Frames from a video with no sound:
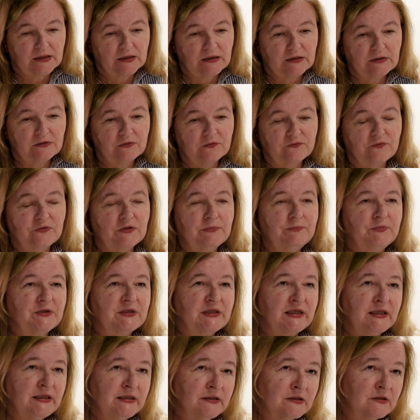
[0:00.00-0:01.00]
In the very
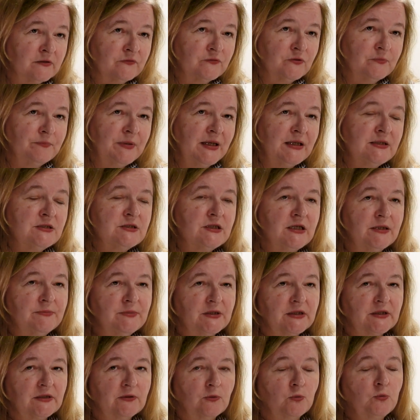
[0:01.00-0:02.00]
beginning of the
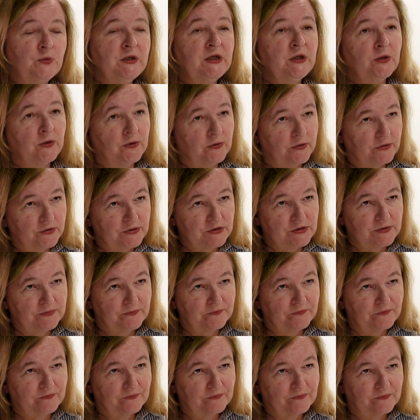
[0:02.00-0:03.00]
pandemic, we heard
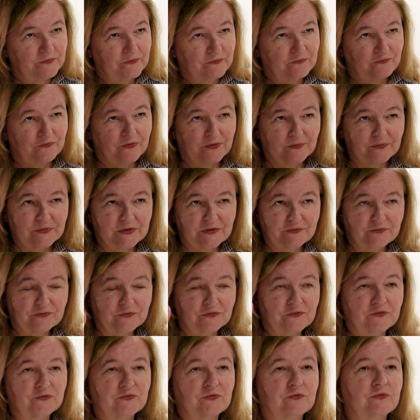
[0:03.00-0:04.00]
from
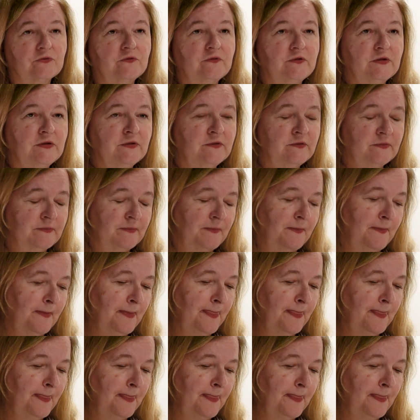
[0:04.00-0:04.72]
different sources